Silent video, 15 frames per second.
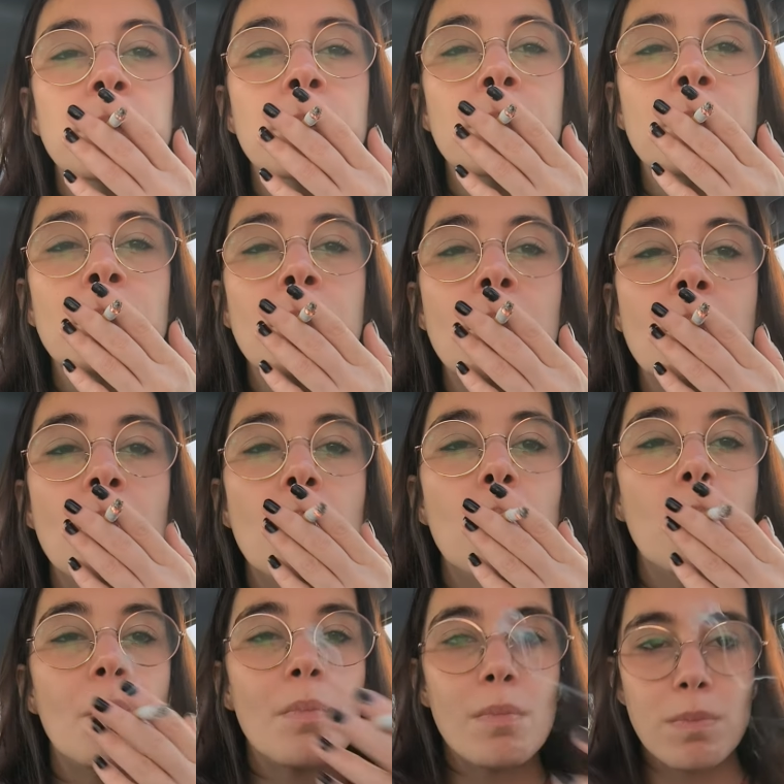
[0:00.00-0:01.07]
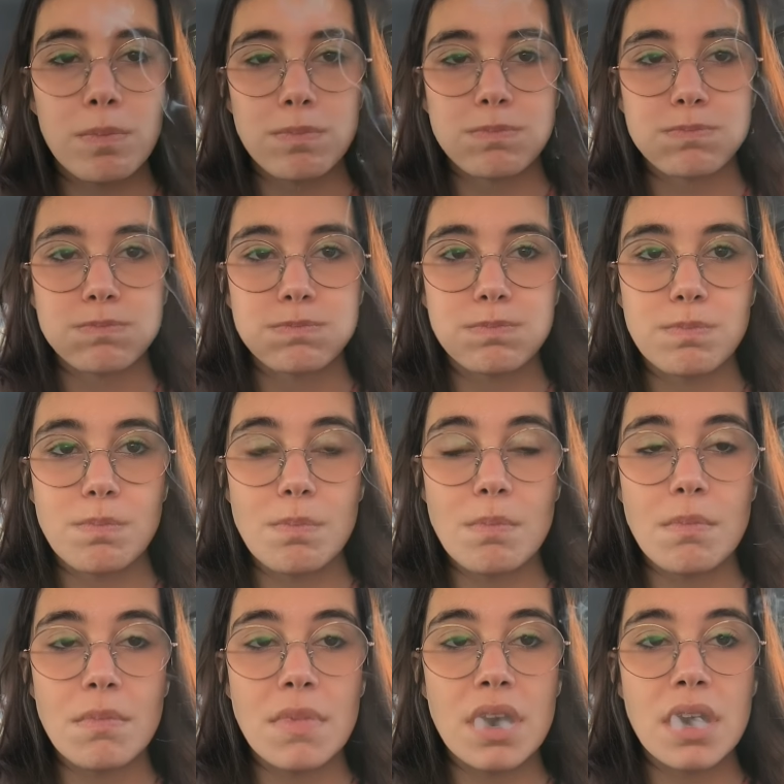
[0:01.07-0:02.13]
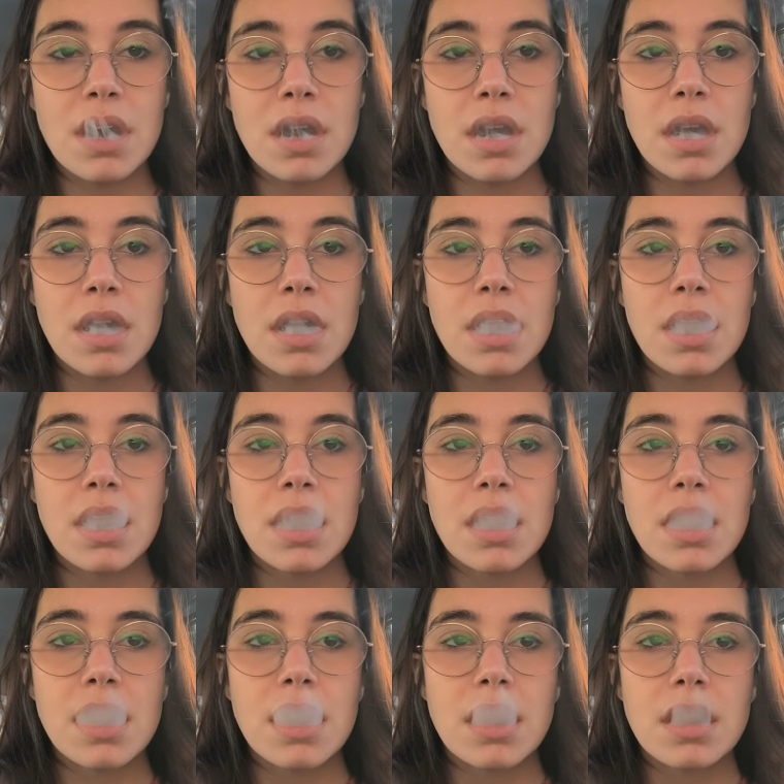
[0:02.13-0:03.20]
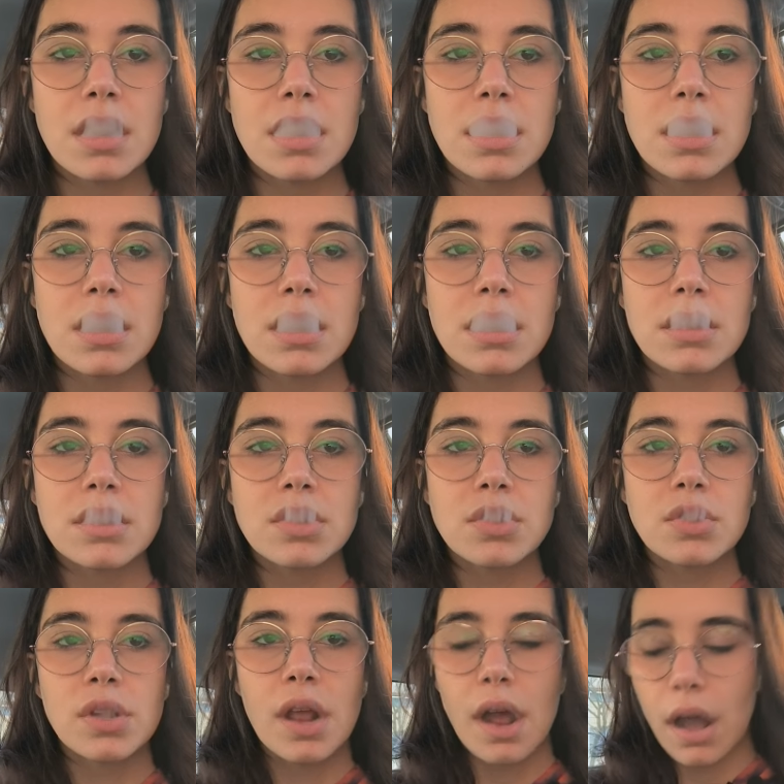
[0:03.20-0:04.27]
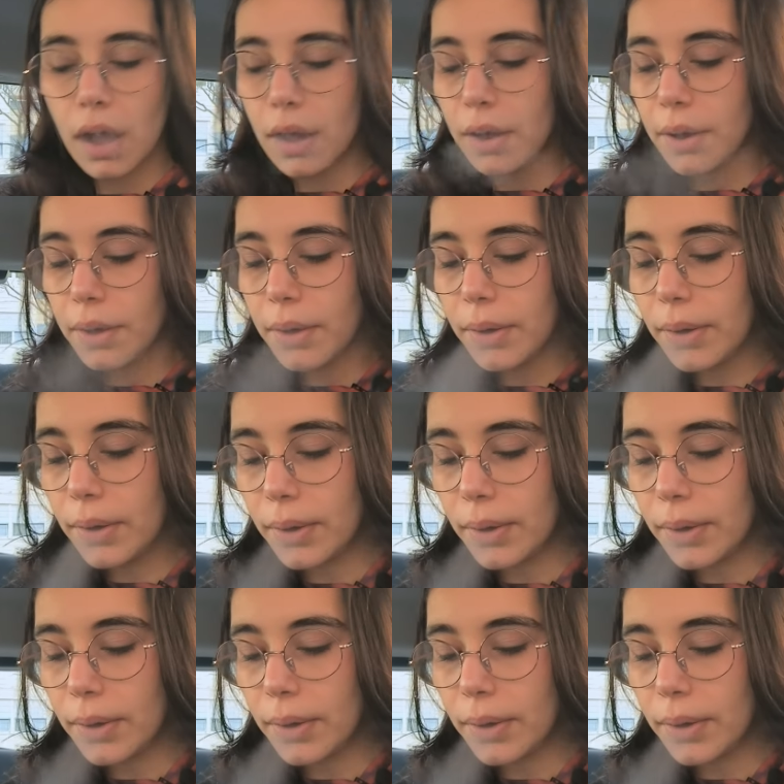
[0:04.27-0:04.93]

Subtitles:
Nothing is said.